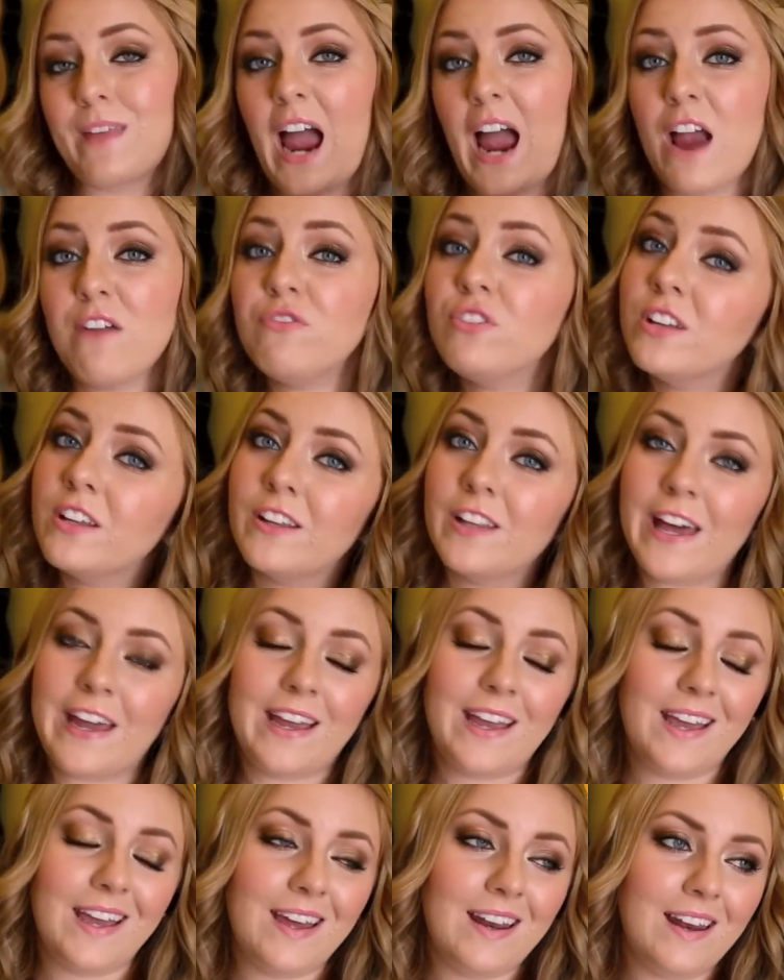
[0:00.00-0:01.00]
I really
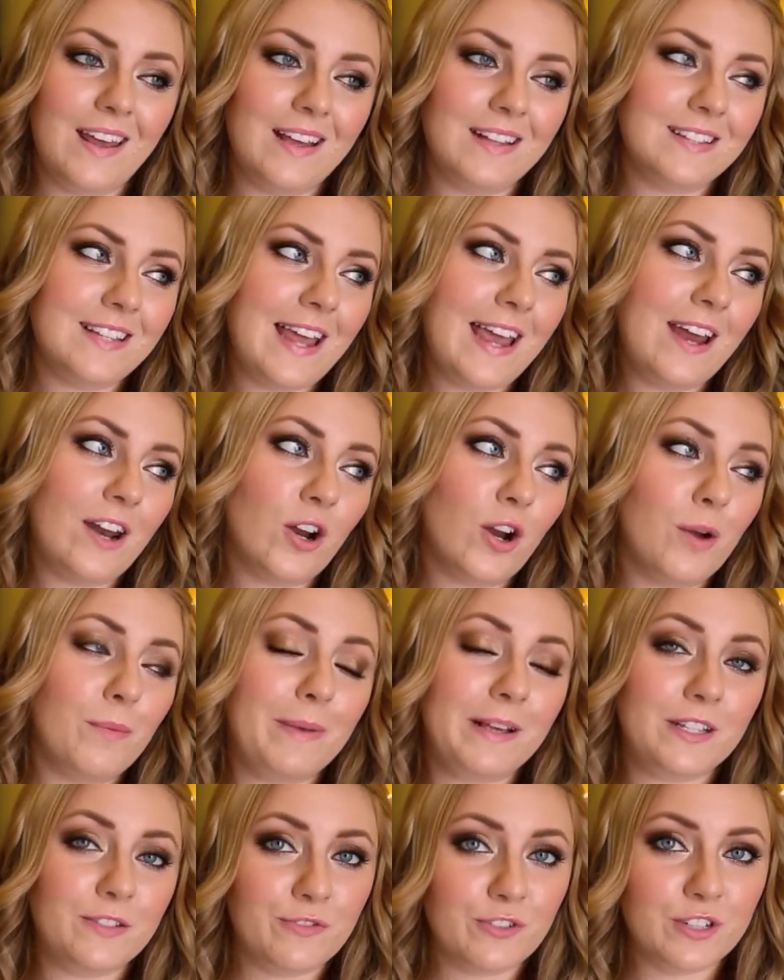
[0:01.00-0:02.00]
like it. It's a hit or a
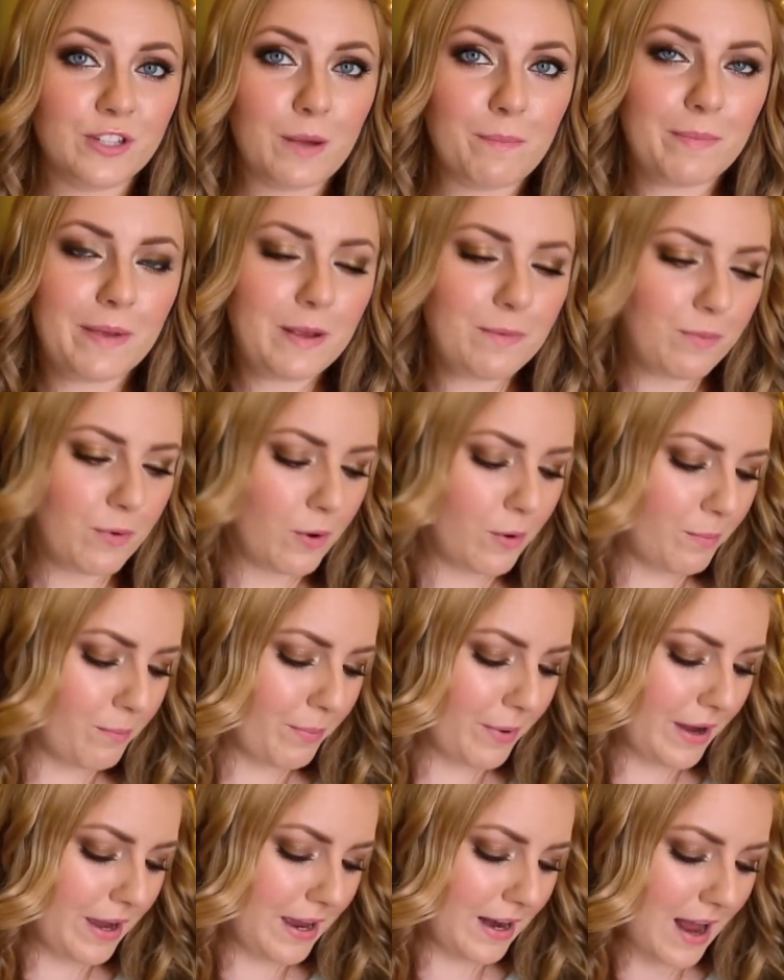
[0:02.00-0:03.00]
miss for some people,
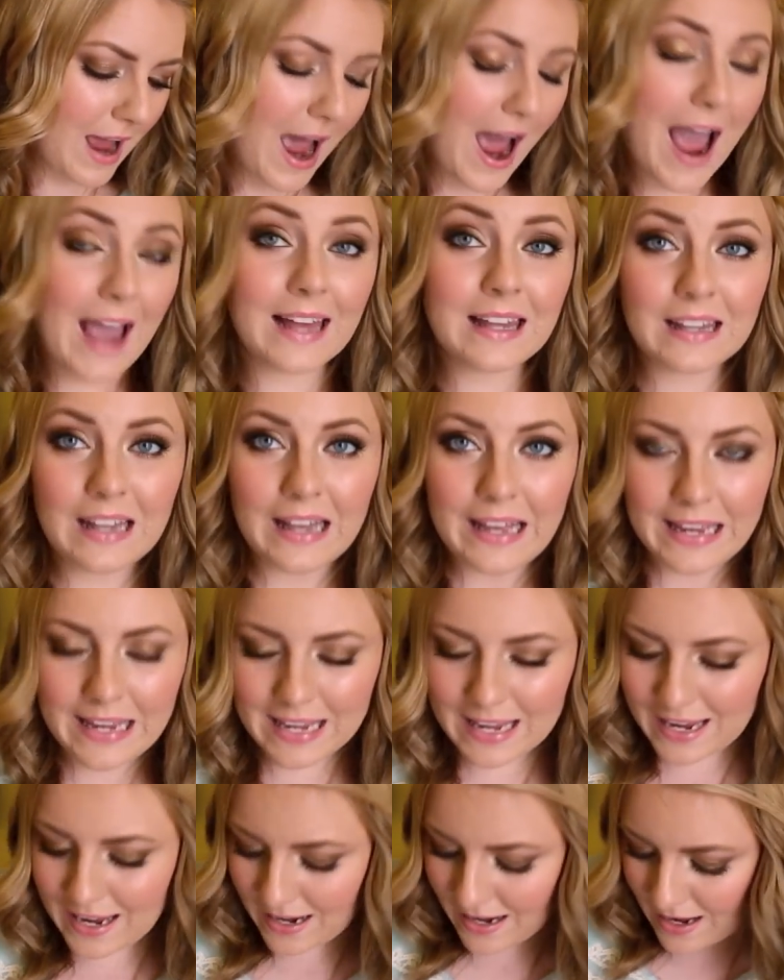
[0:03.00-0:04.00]
but I like
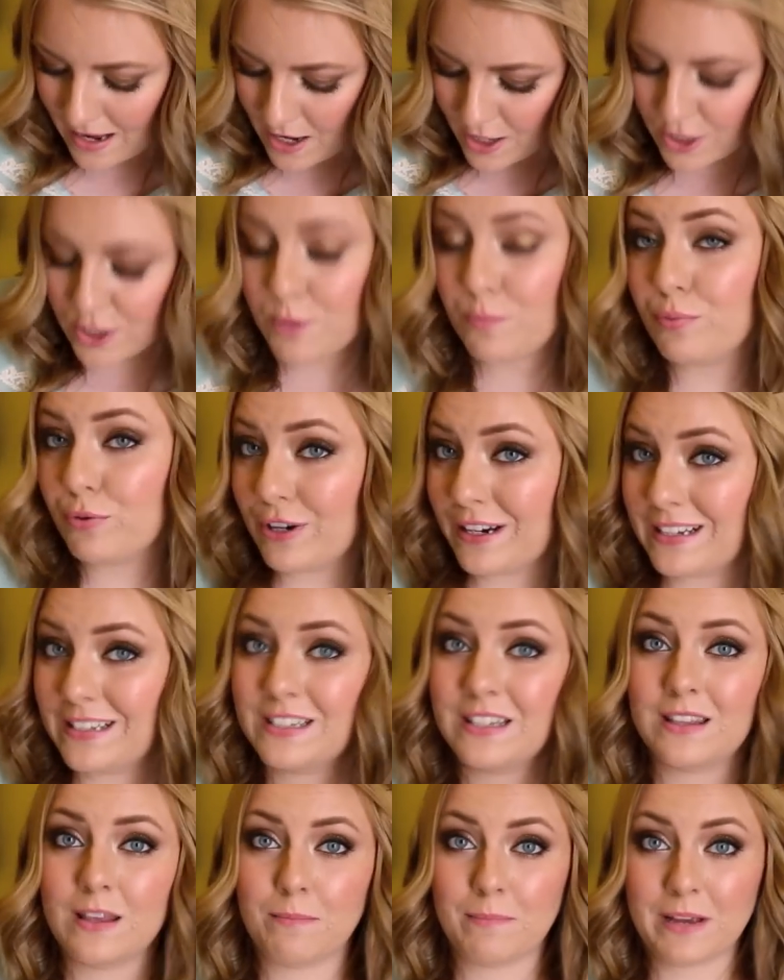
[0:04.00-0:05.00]
it to bring
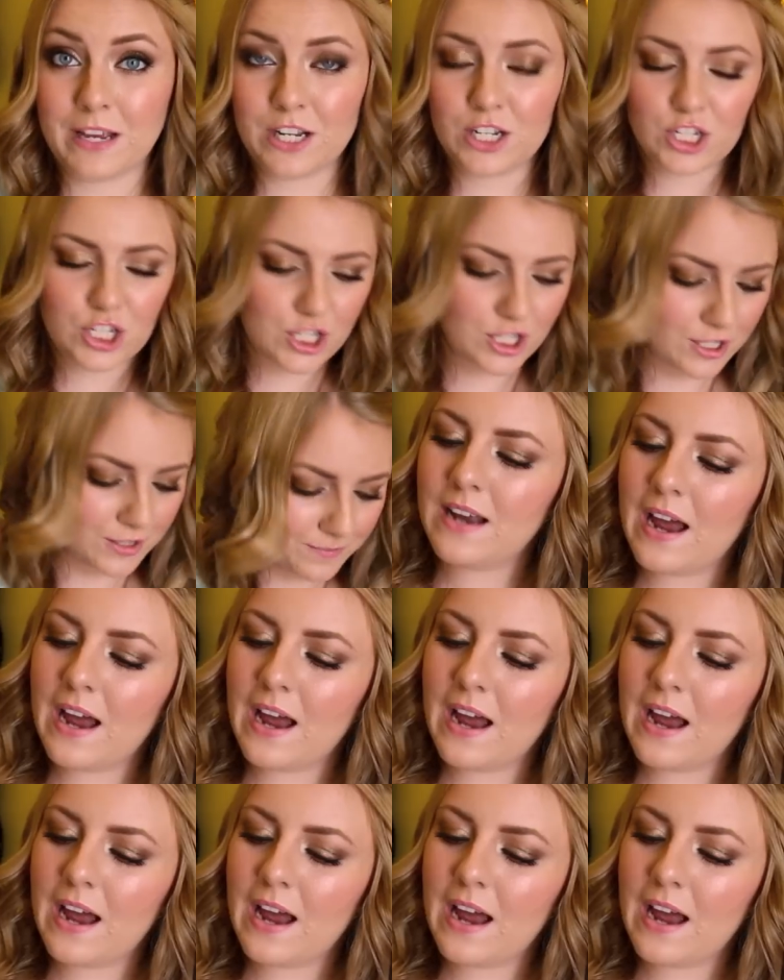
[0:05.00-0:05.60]
to the beach.